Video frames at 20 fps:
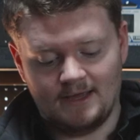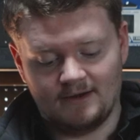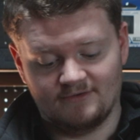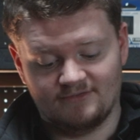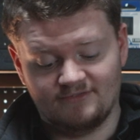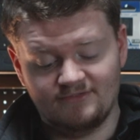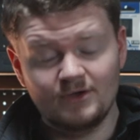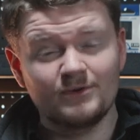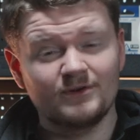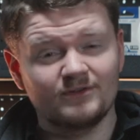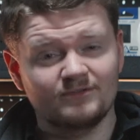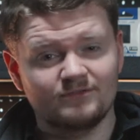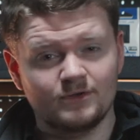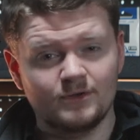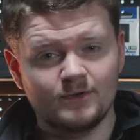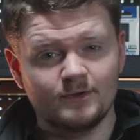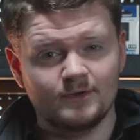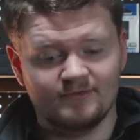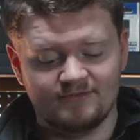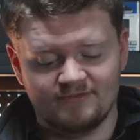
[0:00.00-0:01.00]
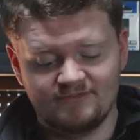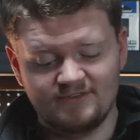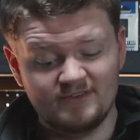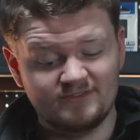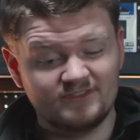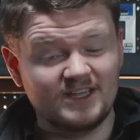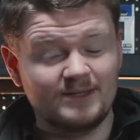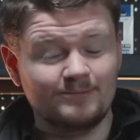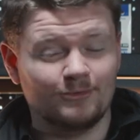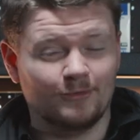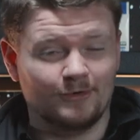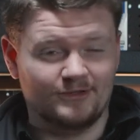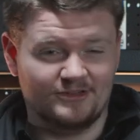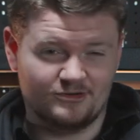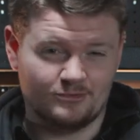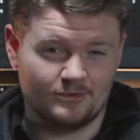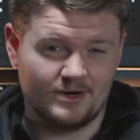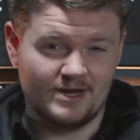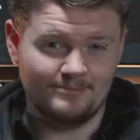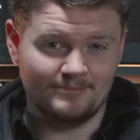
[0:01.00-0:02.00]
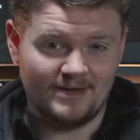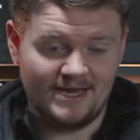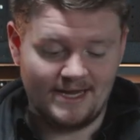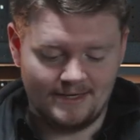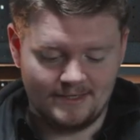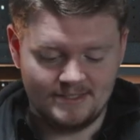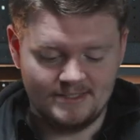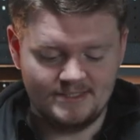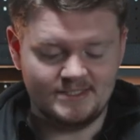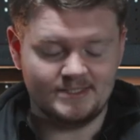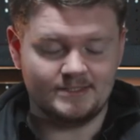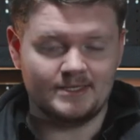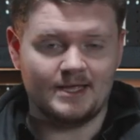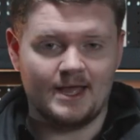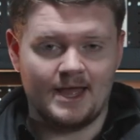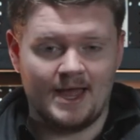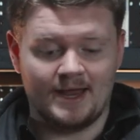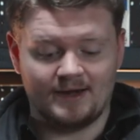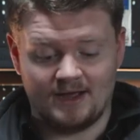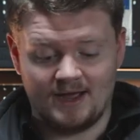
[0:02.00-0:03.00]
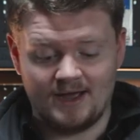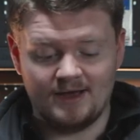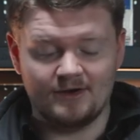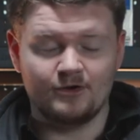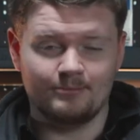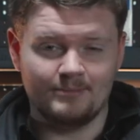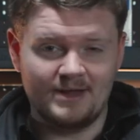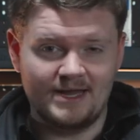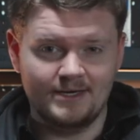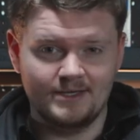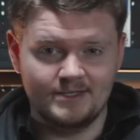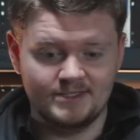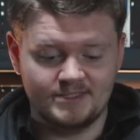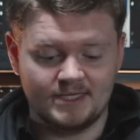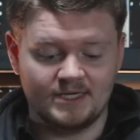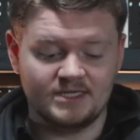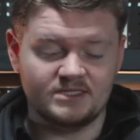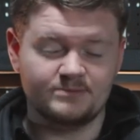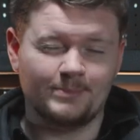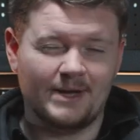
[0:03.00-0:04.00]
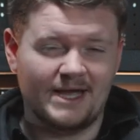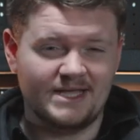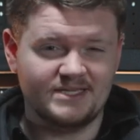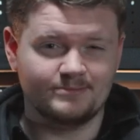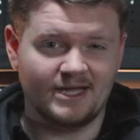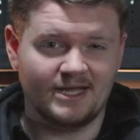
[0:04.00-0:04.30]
and a field of view of 15.3 meters at 100 meters at its base